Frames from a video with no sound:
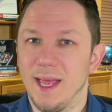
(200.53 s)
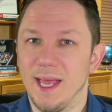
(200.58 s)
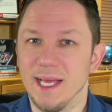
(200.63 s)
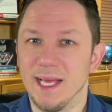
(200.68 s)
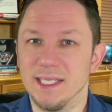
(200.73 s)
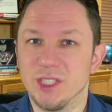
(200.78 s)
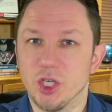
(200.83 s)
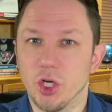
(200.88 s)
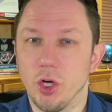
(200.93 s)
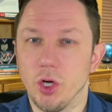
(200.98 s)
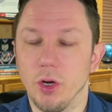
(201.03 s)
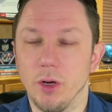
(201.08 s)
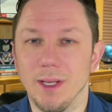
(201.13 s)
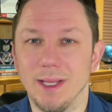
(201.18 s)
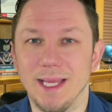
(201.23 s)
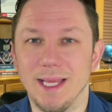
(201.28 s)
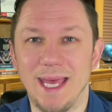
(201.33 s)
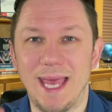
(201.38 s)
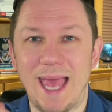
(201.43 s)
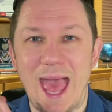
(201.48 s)
is
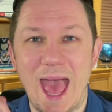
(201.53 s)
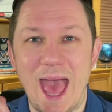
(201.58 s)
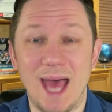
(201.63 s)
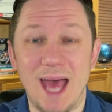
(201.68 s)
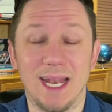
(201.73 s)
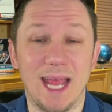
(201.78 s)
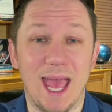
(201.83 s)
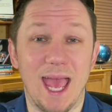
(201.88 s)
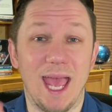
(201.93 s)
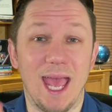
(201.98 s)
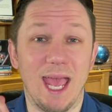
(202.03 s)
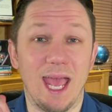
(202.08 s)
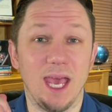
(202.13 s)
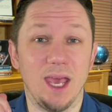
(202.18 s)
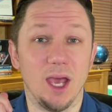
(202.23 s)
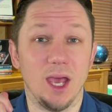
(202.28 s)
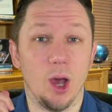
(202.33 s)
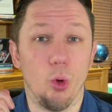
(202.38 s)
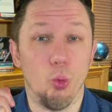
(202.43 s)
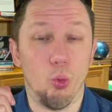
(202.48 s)
currently at
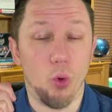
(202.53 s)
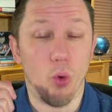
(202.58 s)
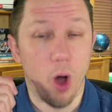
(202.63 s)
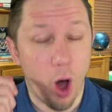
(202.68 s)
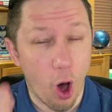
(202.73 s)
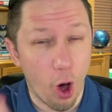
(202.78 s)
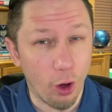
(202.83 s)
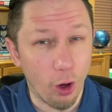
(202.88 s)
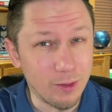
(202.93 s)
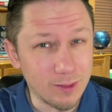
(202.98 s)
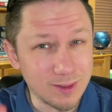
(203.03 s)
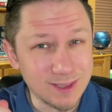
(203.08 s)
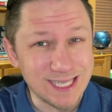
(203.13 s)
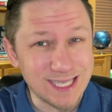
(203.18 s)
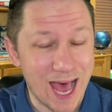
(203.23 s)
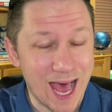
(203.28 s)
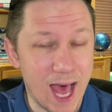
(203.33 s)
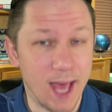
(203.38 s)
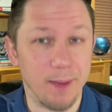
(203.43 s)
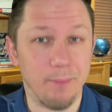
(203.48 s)
an
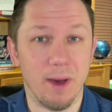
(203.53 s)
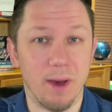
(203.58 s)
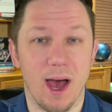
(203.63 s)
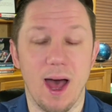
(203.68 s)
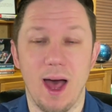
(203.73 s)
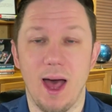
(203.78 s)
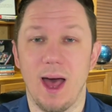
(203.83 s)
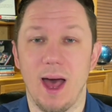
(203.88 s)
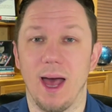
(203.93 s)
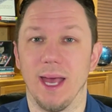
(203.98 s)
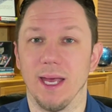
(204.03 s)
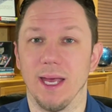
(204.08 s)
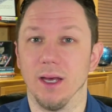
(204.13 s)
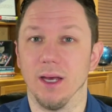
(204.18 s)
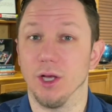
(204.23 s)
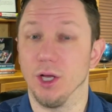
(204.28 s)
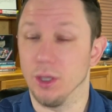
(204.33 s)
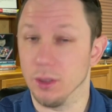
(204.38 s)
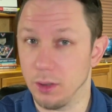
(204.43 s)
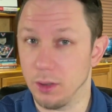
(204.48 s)
all-time high
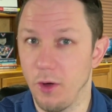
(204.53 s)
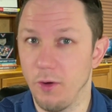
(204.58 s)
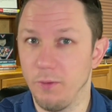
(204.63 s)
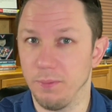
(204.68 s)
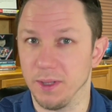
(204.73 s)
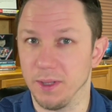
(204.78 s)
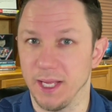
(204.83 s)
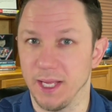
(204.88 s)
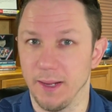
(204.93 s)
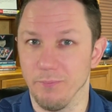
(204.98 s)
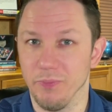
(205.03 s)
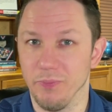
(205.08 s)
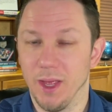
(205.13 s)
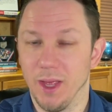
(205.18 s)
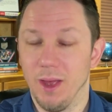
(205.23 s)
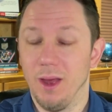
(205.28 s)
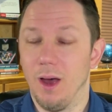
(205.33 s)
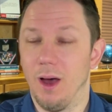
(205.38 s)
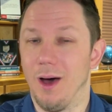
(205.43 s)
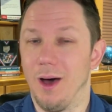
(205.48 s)
globally,
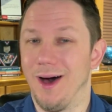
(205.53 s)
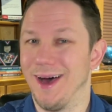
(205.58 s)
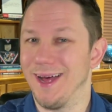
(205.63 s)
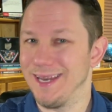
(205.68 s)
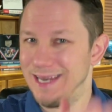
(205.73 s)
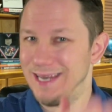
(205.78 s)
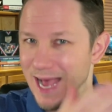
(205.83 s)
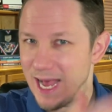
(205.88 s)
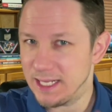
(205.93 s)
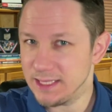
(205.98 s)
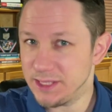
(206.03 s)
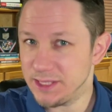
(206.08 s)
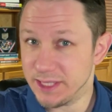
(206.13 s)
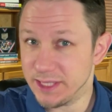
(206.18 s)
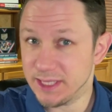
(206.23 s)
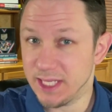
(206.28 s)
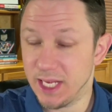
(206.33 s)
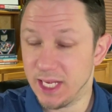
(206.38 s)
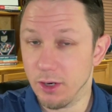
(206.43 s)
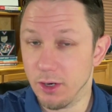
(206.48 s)
uh, not
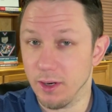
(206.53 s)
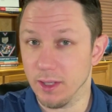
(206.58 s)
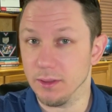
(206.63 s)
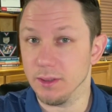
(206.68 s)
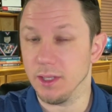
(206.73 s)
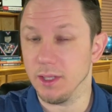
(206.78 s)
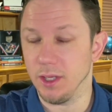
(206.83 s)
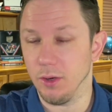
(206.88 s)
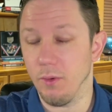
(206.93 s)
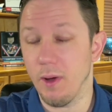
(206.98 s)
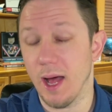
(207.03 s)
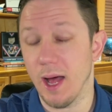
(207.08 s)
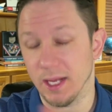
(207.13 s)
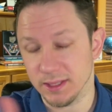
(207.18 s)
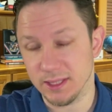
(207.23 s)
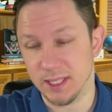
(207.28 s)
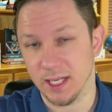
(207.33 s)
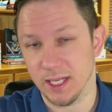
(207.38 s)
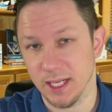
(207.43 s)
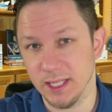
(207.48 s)
just here in the U
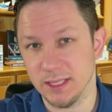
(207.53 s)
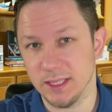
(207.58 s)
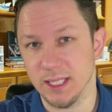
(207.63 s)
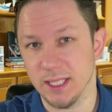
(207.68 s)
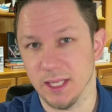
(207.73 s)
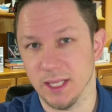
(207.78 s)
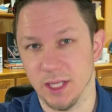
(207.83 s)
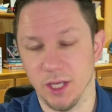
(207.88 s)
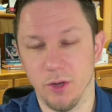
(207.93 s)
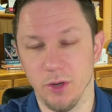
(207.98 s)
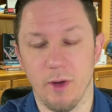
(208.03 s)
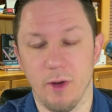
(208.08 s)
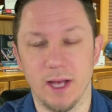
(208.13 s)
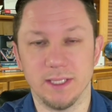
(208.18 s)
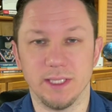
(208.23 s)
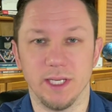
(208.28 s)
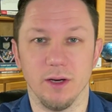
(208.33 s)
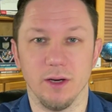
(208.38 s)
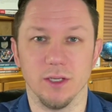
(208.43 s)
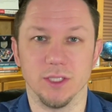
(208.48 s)
S. It is in the U
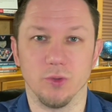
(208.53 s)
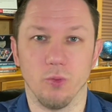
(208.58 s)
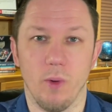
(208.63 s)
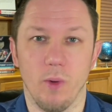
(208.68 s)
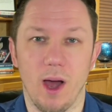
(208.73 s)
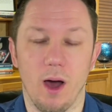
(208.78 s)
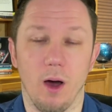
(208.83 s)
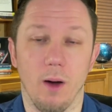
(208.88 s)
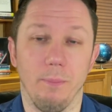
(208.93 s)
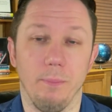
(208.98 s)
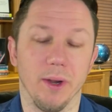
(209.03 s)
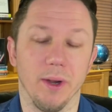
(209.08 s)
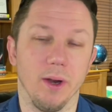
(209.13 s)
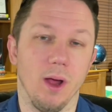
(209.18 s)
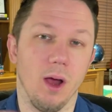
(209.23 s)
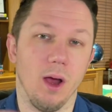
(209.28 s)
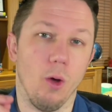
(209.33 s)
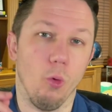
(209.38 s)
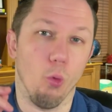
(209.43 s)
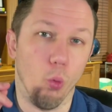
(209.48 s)
S here as well, but
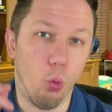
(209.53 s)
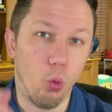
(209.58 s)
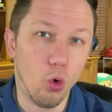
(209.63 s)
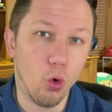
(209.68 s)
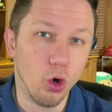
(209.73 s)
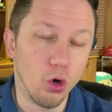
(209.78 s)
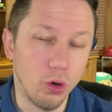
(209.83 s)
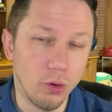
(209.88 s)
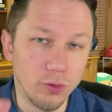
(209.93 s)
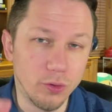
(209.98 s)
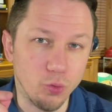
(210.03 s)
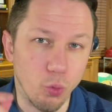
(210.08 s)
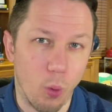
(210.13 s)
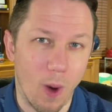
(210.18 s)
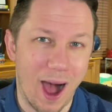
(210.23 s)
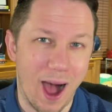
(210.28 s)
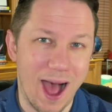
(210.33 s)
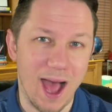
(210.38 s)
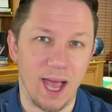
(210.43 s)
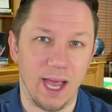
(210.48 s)

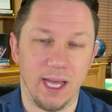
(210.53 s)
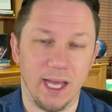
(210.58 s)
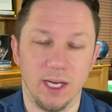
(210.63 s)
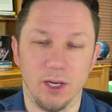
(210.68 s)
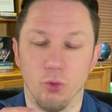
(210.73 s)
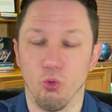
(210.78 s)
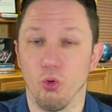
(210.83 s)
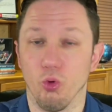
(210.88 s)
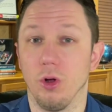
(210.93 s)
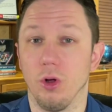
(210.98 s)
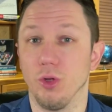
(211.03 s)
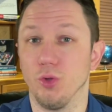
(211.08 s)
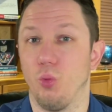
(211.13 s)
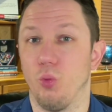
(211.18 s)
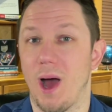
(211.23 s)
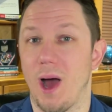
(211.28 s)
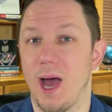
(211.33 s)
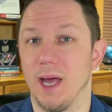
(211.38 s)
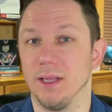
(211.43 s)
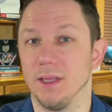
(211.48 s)
worldwide.
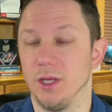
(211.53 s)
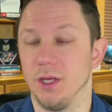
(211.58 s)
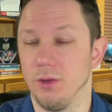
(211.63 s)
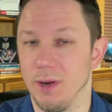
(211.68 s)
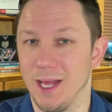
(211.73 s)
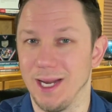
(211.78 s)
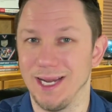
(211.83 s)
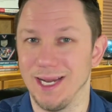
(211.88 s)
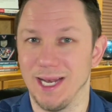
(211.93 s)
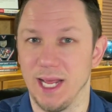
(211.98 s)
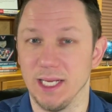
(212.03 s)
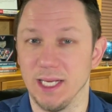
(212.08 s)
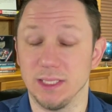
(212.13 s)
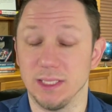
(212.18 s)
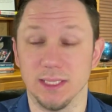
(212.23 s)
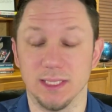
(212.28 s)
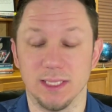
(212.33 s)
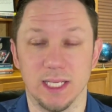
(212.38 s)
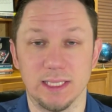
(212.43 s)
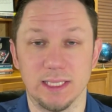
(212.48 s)
Worldwide, the United
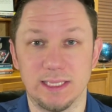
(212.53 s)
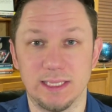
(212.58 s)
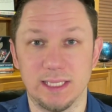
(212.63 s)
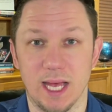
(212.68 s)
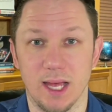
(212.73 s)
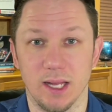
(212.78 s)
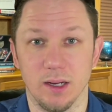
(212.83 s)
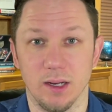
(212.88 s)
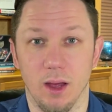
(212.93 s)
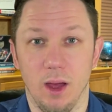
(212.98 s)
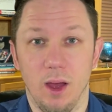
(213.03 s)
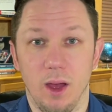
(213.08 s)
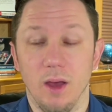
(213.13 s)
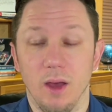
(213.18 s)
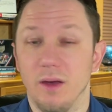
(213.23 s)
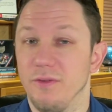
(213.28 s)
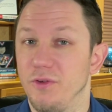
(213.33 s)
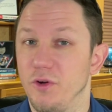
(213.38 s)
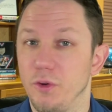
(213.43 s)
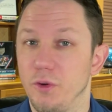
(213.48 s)
Nations has said
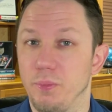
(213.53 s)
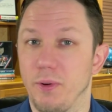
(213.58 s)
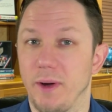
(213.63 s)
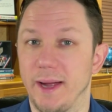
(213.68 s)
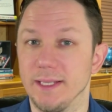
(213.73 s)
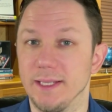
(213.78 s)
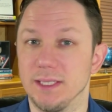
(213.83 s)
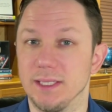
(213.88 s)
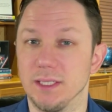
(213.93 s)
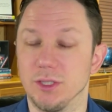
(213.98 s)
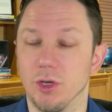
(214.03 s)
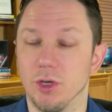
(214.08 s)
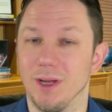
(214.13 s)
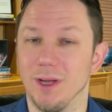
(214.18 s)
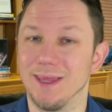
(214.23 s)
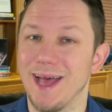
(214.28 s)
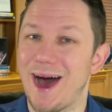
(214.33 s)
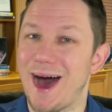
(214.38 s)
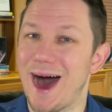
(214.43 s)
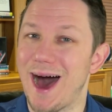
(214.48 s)
food prices are
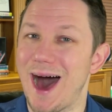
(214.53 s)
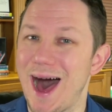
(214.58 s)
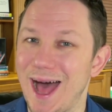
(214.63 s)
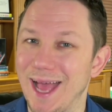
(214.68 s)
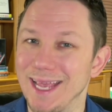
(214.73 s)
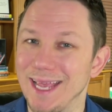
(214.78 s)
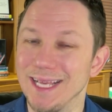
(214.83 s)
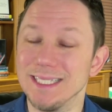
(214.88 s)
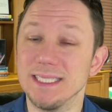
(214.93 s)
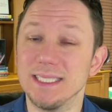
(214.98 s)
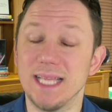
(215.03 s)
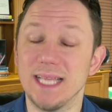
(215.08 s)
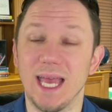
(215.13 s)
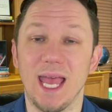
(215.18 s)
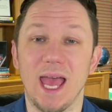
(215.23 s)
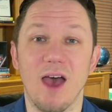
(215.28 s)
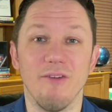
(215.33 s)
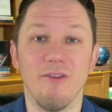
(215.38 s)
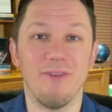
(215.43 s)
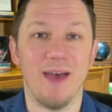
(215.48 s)
at the highest they
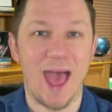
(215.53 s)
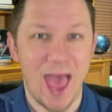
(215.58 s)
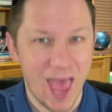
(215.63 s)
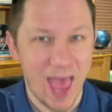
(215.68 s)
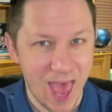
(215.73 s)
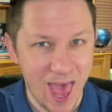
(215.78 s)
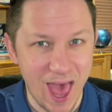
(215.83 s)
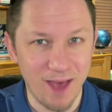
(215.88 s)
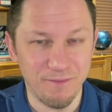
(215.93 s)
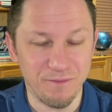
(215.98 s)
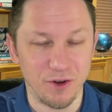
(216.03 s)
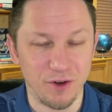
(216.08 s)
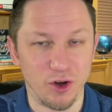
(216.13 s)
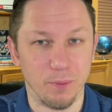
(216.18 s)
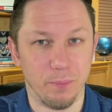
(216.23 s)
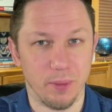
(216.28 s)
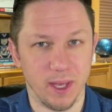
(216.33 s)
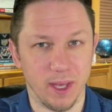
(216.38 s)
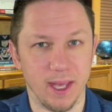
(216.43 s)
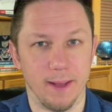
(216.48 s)
have ever
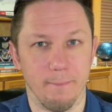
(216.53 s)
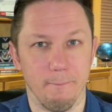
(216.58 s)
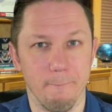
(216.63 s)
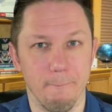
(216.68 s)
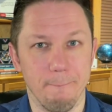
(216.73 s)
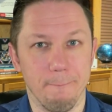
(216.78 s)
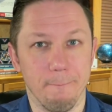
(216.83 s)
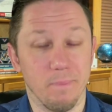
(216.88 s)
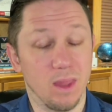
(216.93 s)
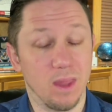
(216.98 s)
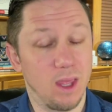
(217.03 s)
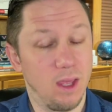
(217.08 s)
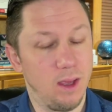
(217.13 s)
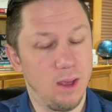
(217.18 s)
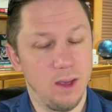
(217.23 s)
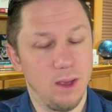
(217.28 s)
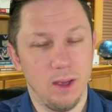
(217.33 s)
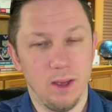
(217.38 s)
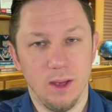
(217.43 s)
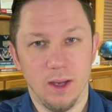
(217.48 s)
been.
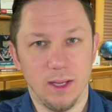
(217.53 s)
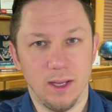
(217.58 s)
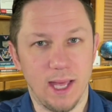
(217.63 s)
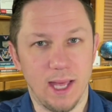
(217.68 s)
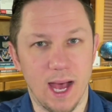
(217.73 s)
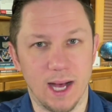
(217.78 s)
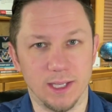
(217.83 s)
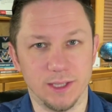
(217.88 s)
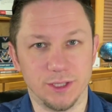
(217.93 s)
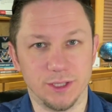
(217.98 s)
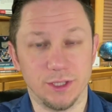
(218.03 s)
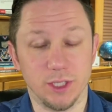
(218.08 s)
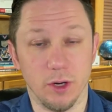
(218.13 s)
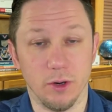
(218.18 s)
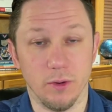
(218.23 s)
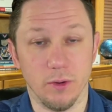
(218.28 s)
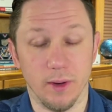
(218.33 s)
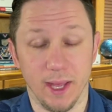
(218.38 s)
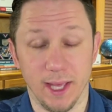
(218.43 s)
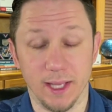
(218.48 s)
Yeah,
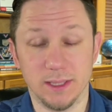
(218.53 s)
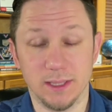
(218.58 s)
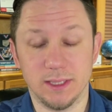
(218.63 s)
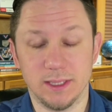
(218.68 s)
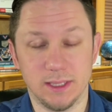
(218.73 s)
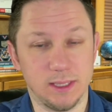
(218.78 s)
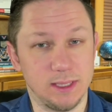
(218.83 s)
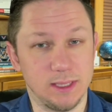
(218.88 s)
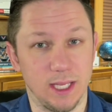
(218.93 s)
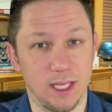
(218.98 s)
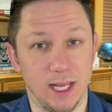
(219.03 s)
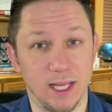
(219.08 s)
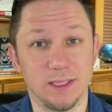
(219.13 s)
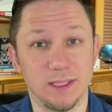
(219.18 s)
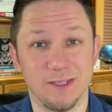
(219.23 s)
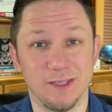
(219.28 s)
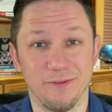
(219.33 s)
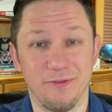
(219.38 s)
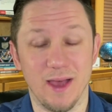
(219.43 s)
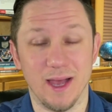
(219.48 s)
so it's
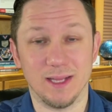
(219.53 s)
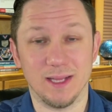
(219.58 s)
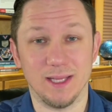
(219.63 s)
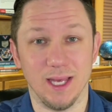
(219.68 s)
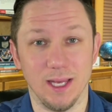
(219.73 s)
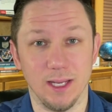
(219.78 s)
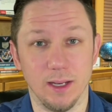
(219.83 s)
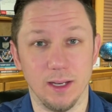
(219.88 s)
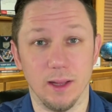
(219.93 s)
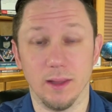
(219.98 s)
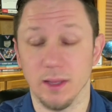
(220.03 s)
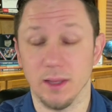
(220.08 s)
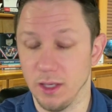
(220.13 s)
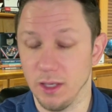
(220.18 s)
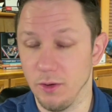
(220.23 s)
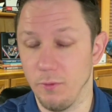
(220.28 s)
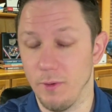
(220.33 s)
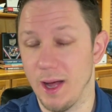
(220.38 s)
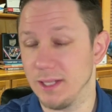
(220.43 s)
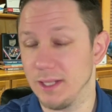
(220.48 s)
it's affecting the
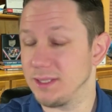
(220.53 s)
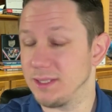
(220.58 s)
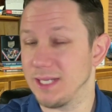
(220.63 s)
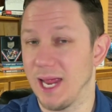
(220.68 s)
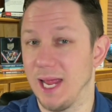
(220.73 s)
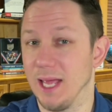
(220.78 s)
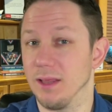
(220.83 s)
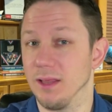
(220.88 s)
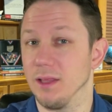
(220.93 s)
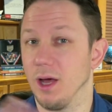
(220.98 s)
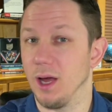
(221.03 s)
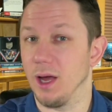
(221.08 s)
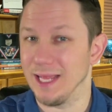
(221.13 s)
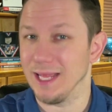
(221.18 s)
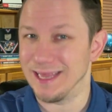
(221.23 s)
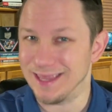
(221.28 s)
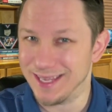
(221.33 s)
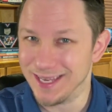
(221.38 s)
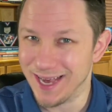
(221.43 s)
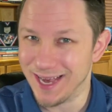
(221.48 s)
U S and the
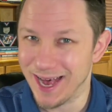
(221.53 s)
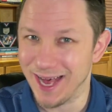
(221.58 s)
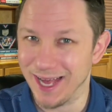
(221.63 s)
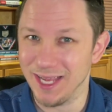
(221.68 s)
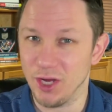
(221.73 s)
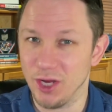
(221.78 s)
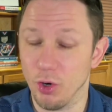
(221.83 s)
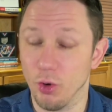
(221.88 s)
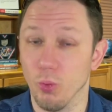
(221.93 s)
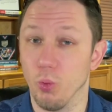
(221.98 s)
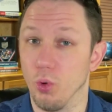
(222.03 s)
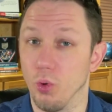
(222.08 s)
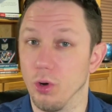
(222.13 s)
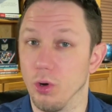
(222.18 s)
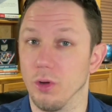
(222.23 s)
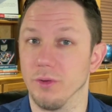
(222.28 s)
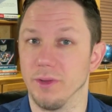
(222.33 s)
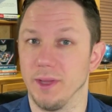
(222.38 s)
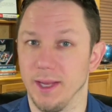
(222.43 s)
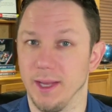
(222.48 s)
entire
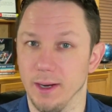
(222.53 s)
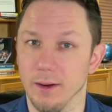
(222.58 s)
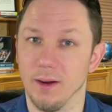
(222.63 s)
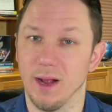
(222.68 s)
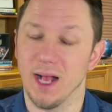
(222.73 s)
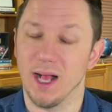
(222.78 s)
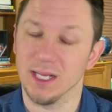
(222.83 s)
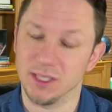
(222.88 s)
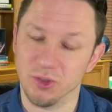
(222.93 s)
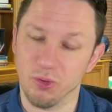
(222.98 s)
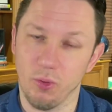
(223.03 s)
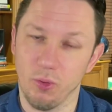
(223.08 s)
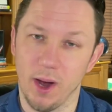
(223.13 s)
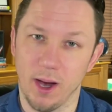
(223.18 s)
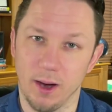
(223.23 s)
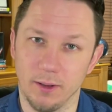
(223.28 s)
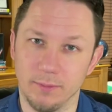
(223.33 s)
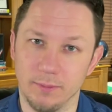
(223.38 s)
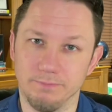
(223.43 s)
world here as well.